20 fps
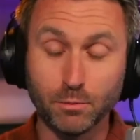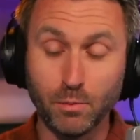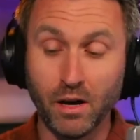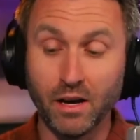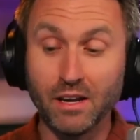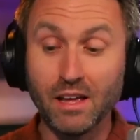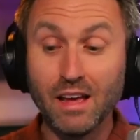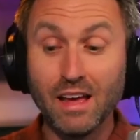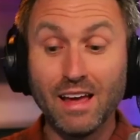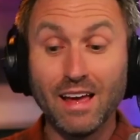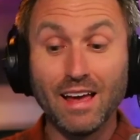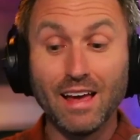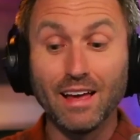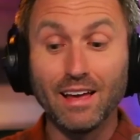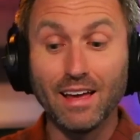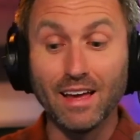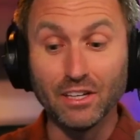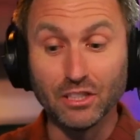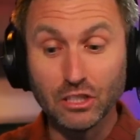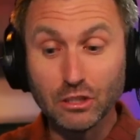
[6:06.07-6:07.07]
spot,
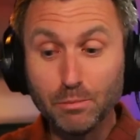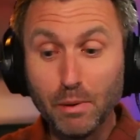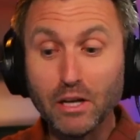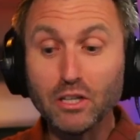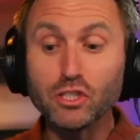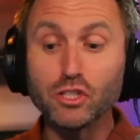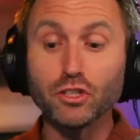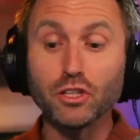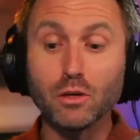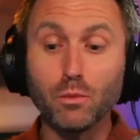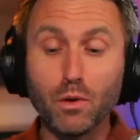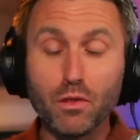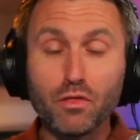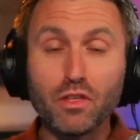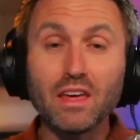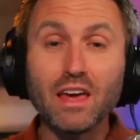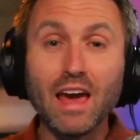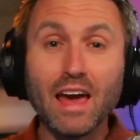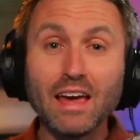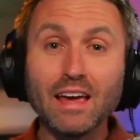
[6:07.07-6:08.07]
and especially with
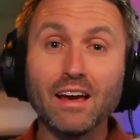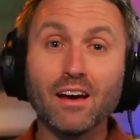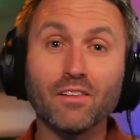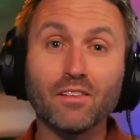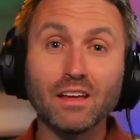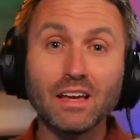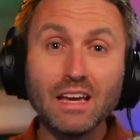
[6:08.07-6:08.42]
the AL